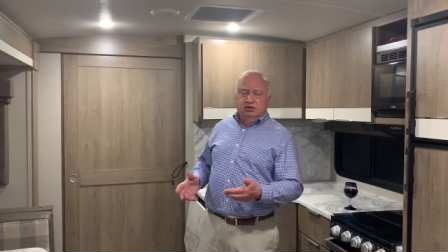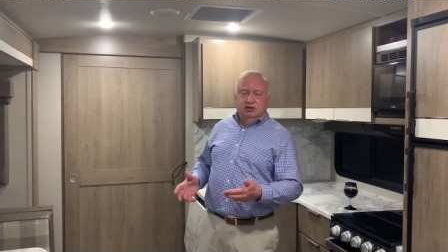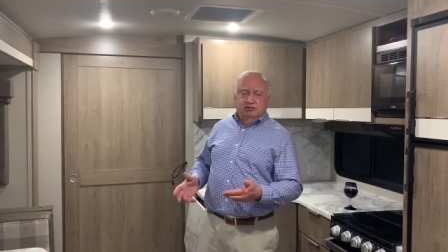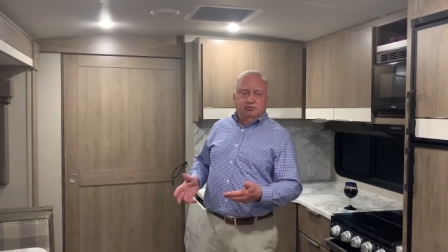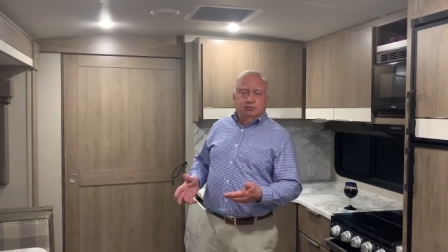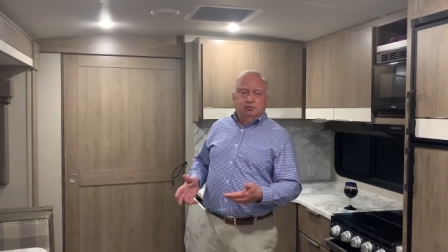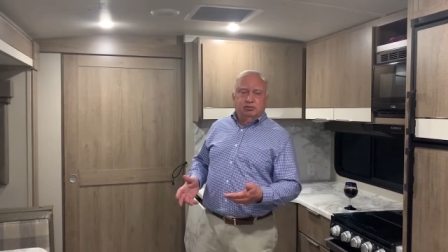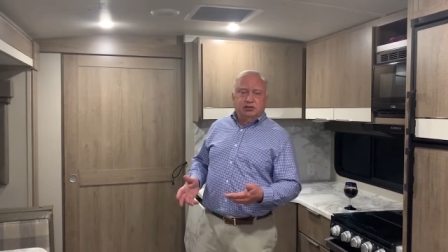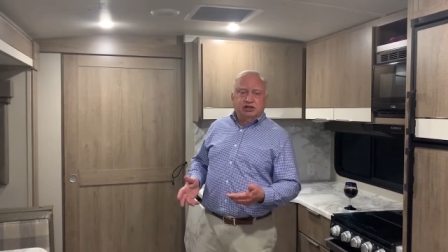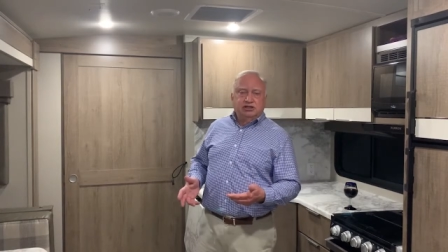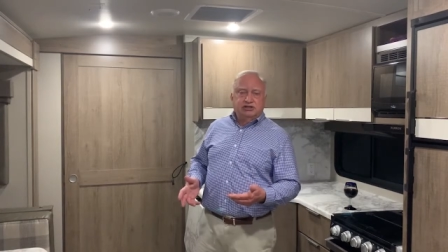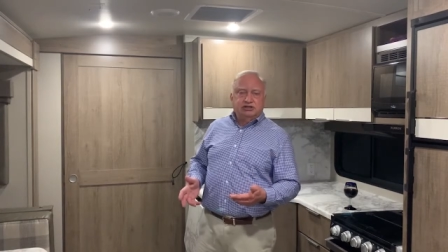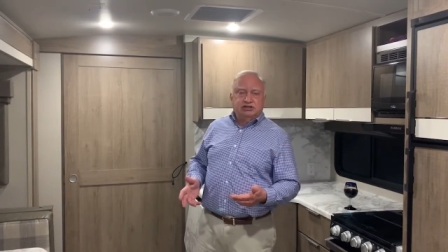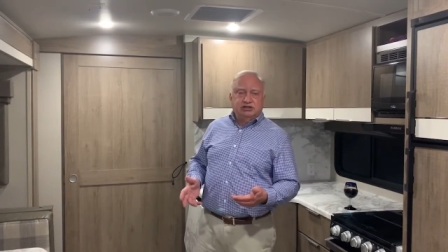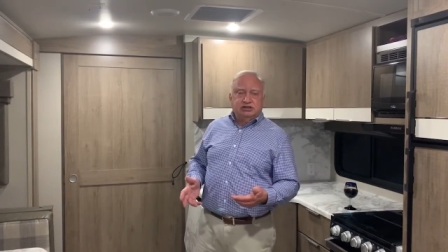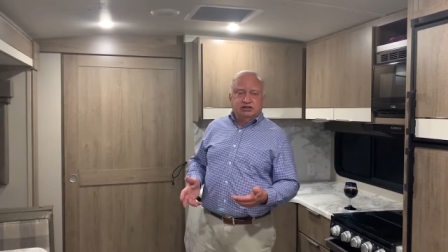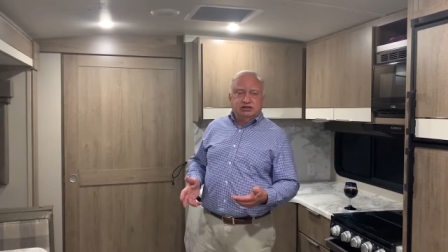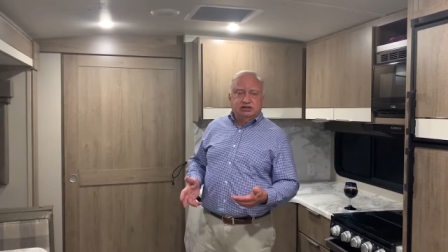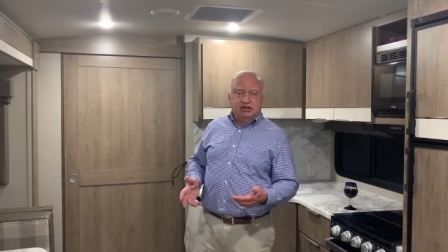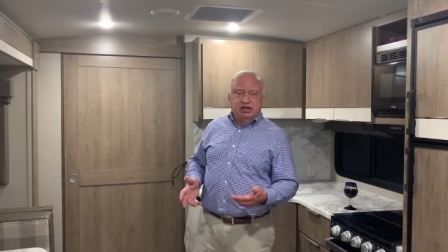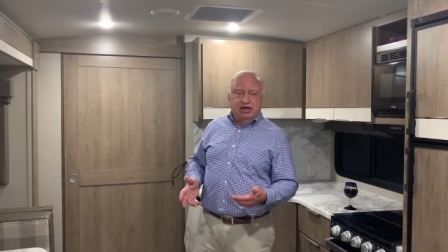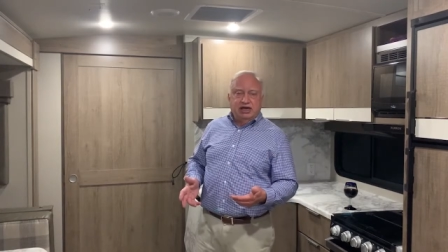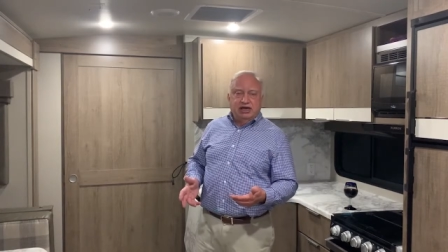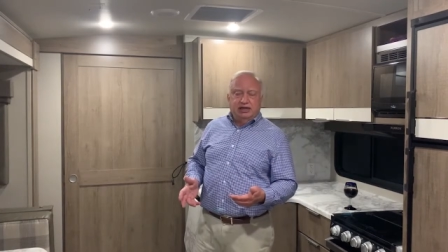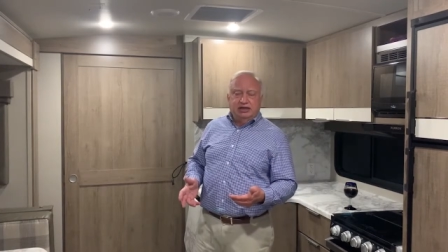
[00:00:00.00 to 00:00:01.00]
a place to
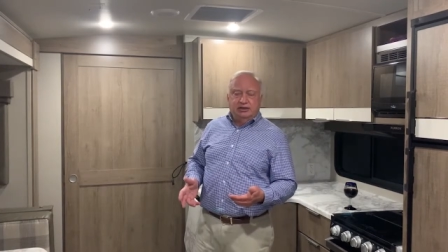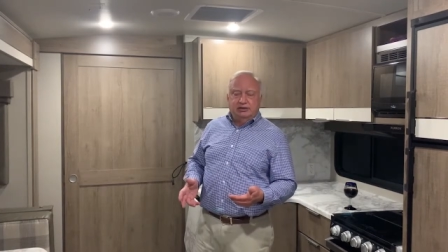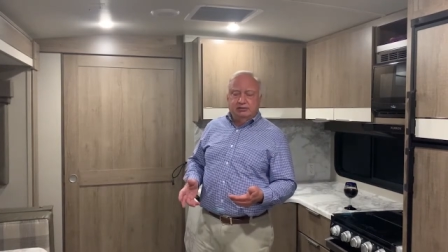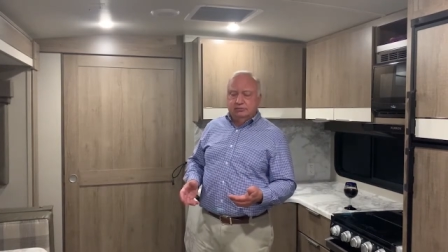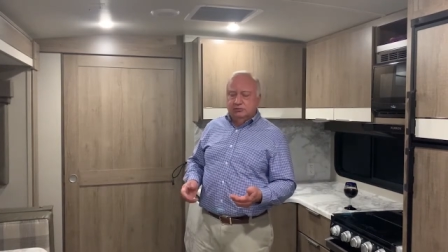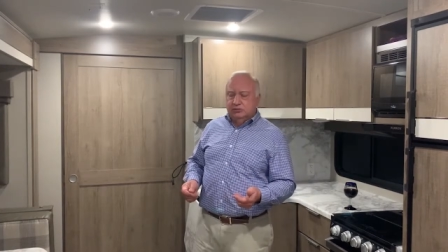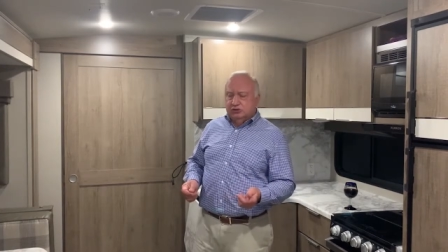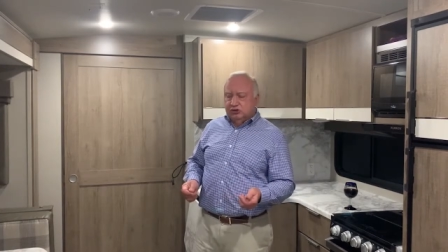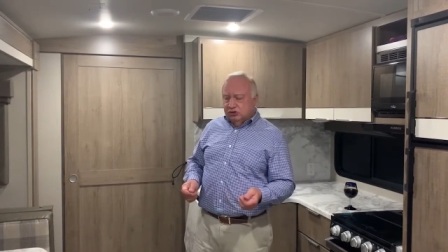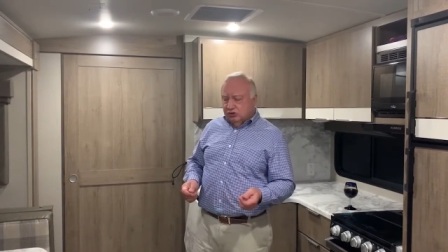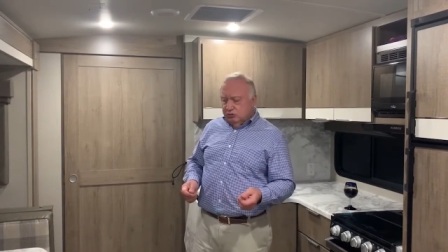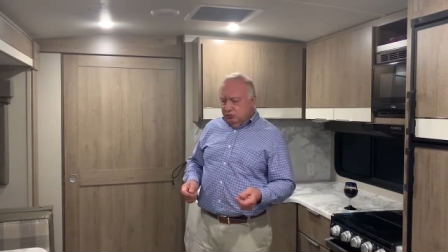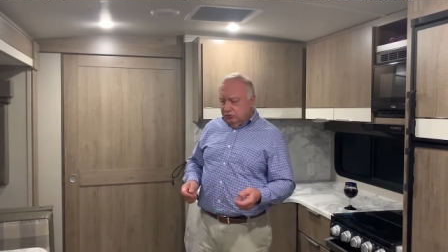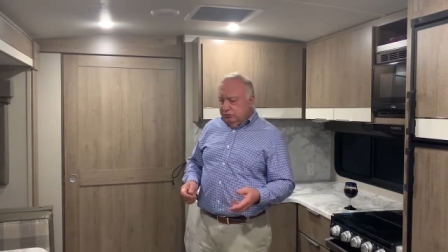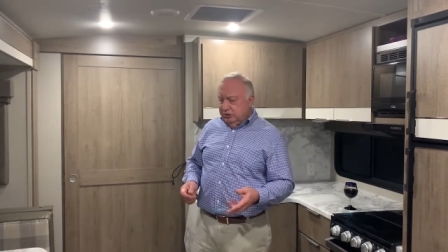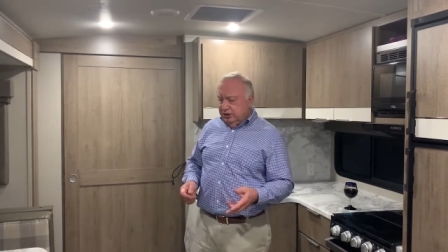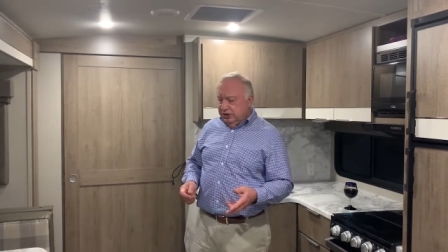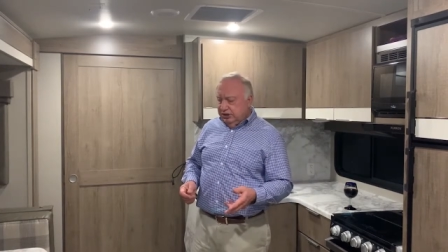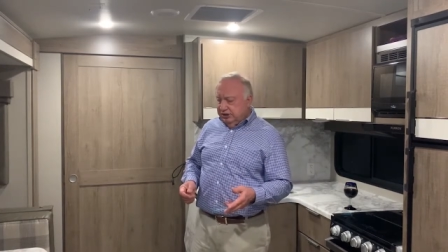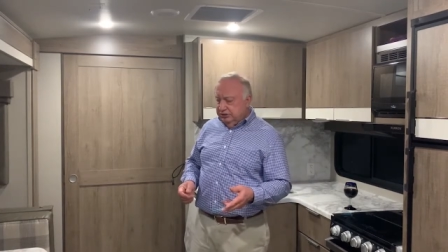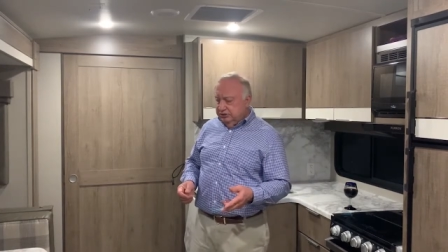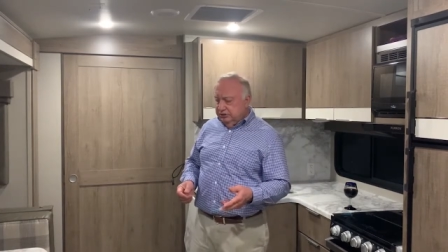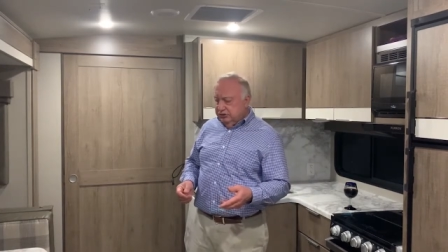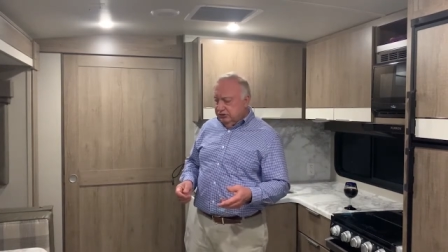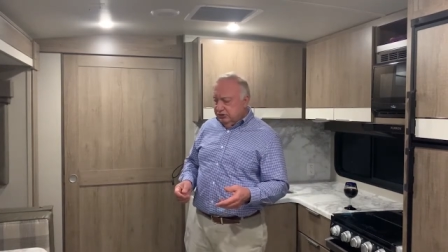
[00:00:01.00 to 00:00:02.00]
stay. So we
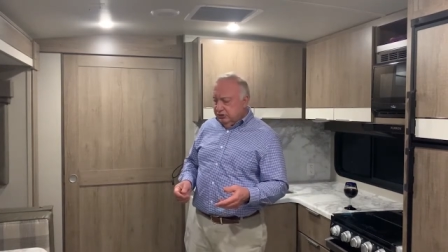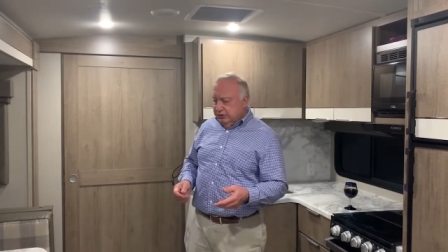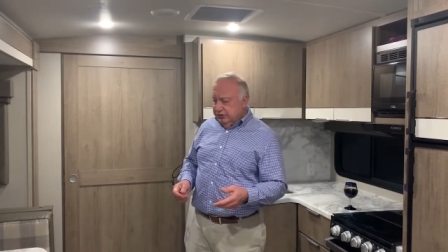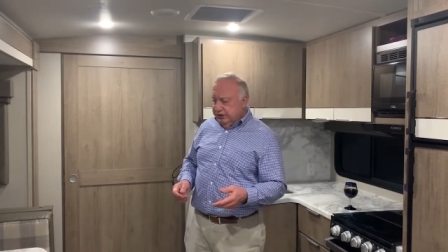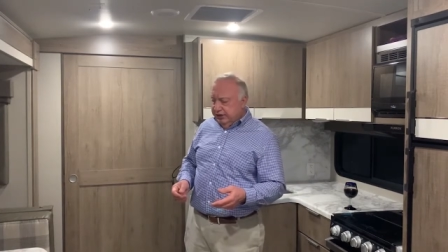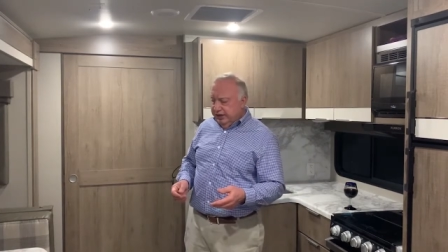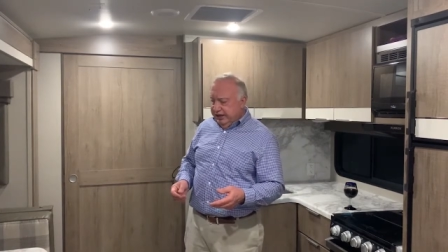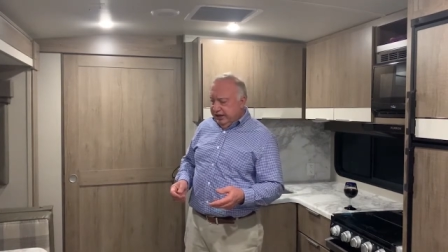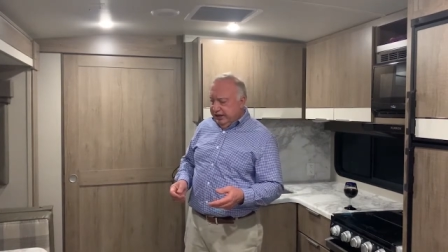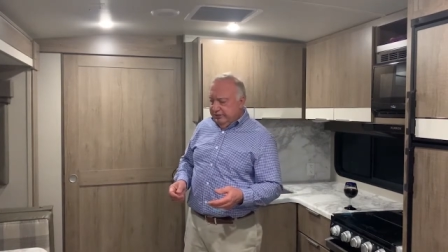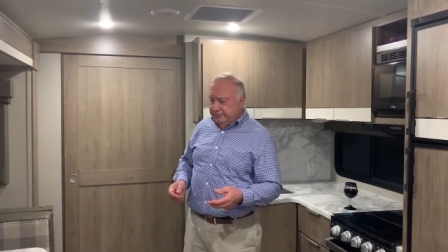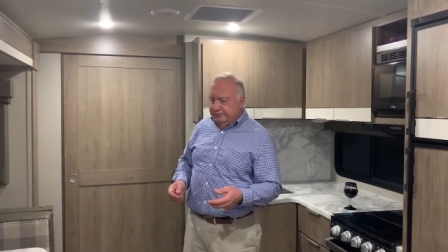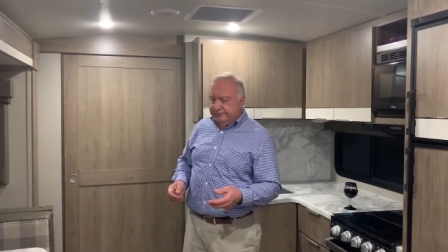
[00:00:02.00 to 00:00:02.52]
really enjoyed that.